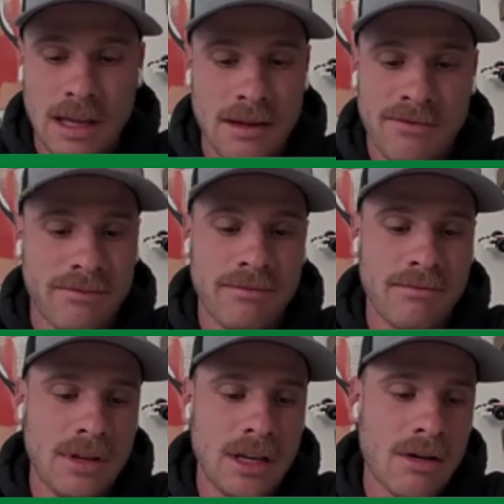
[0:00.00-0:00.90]

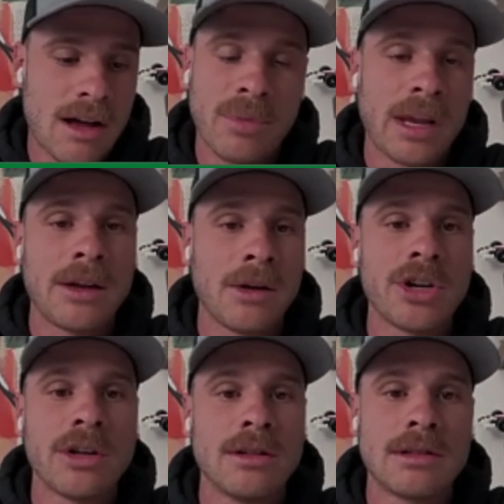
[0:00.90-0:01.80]
I'm playing good.